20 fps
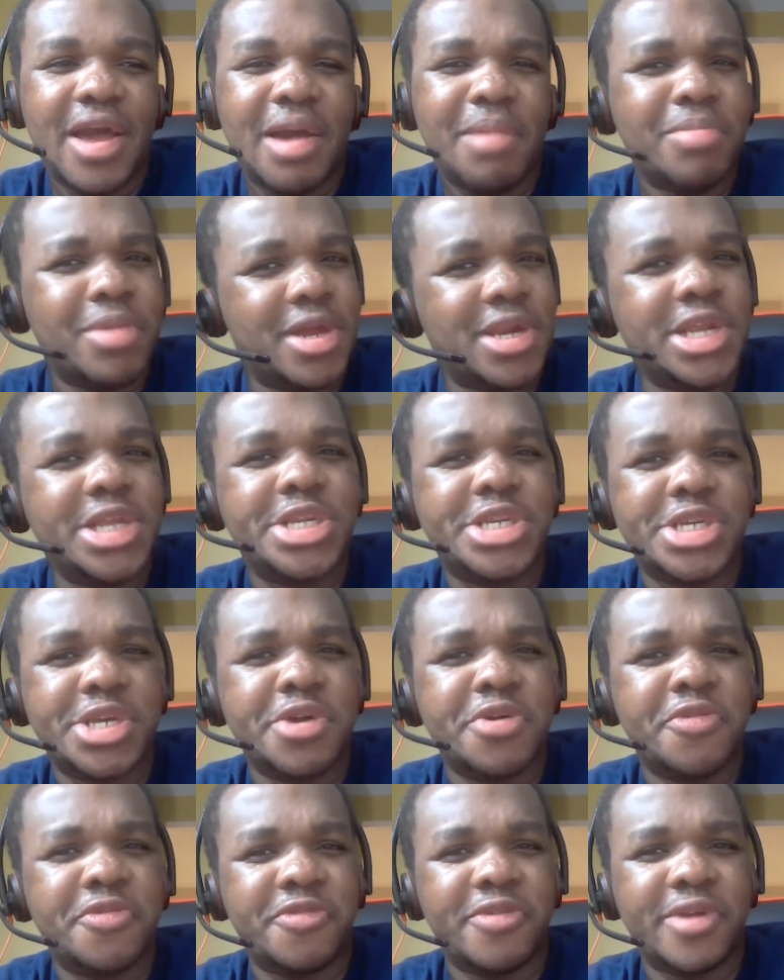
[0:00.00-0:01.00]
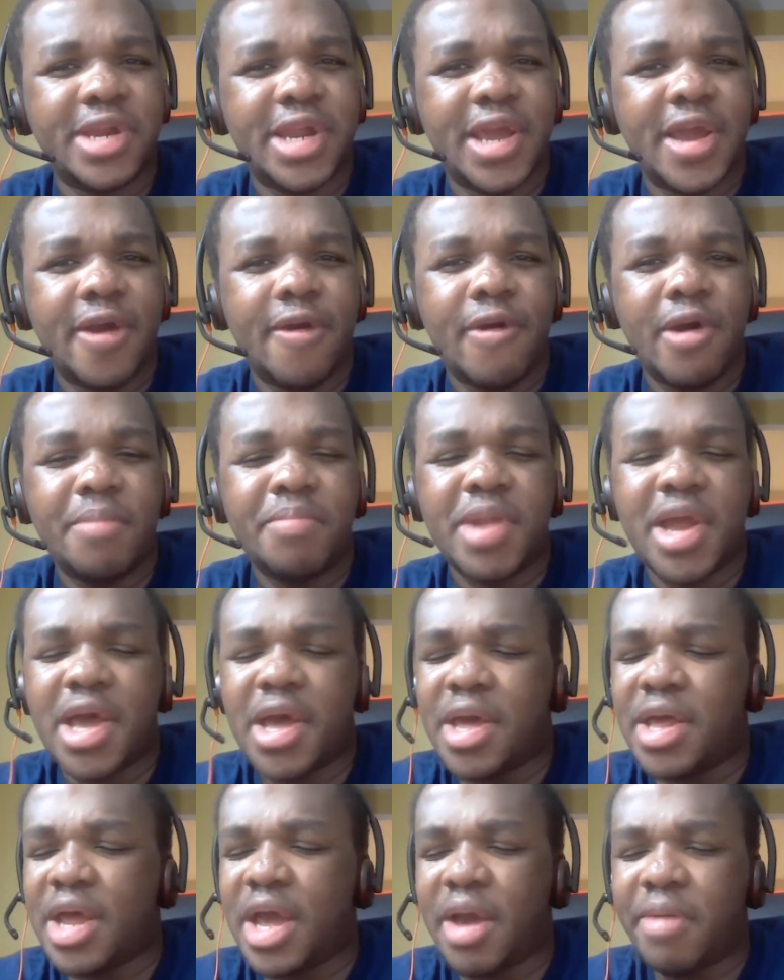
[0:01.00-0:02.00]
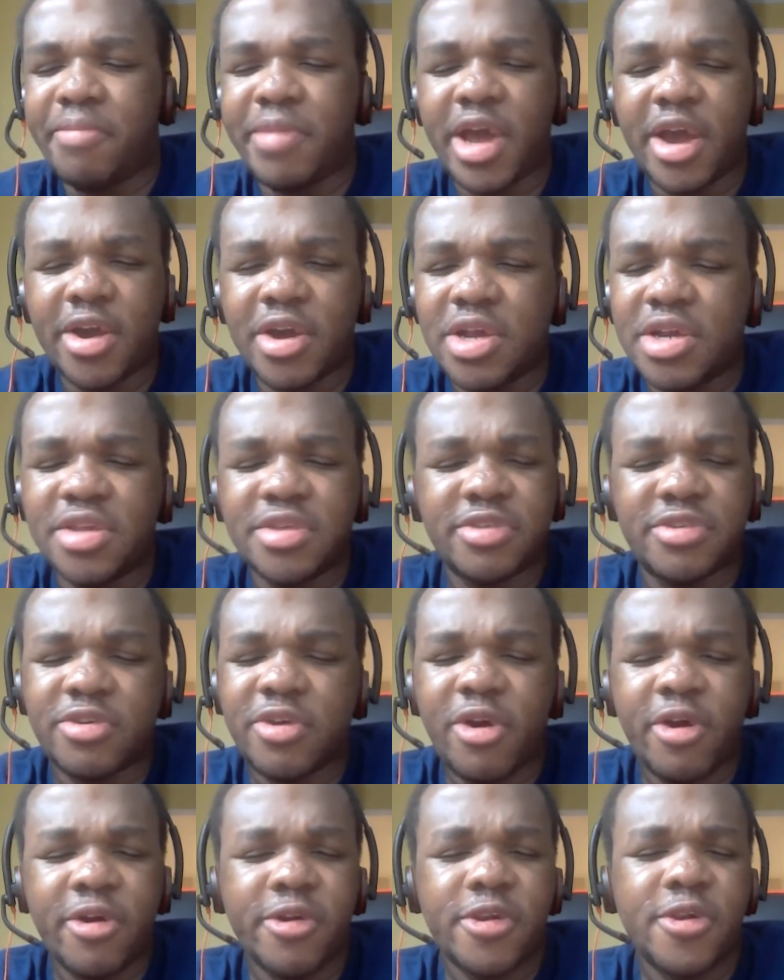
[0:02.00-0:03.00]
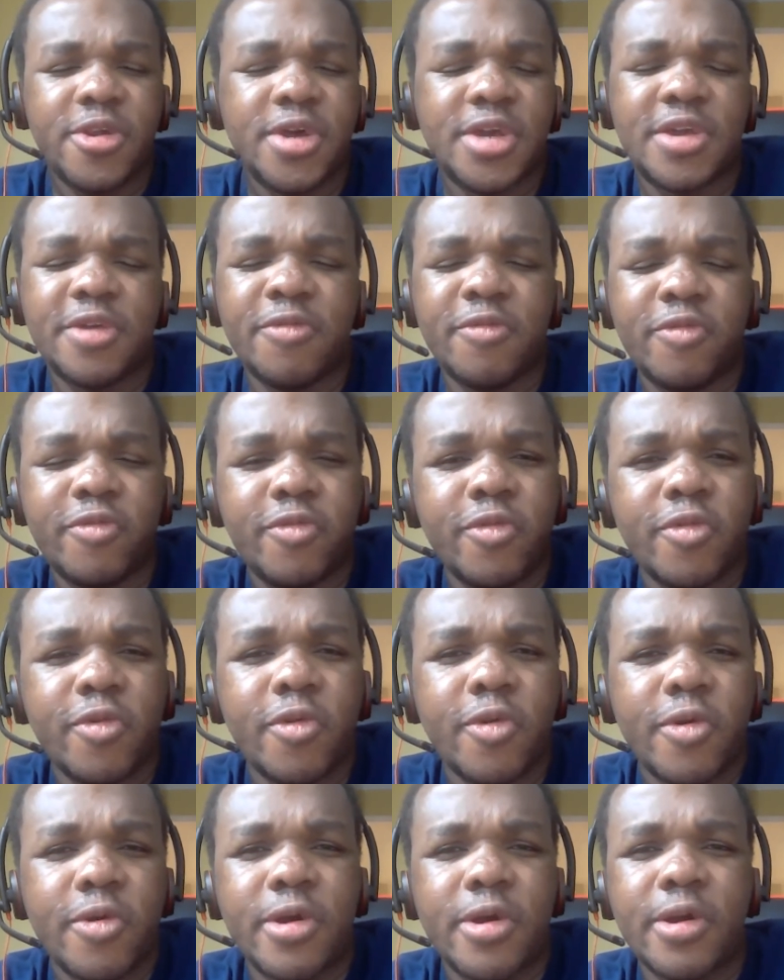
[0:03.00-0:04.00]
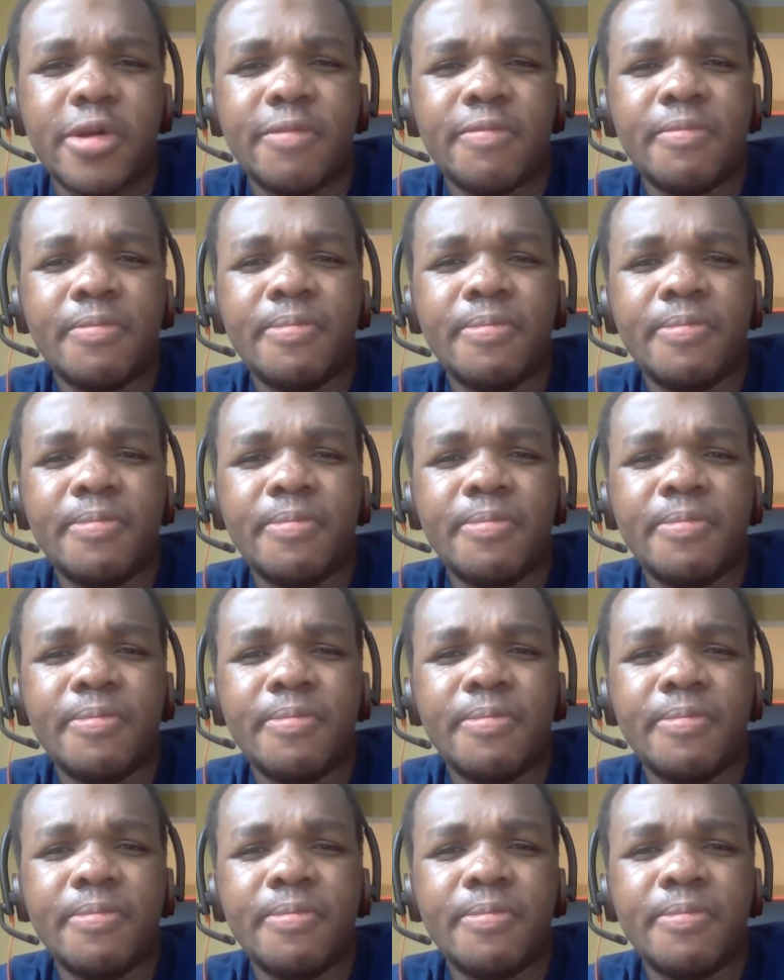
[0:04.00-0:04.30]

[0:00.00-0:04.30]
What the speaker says: I'm gonna chill for now. I'm not gonna start looking for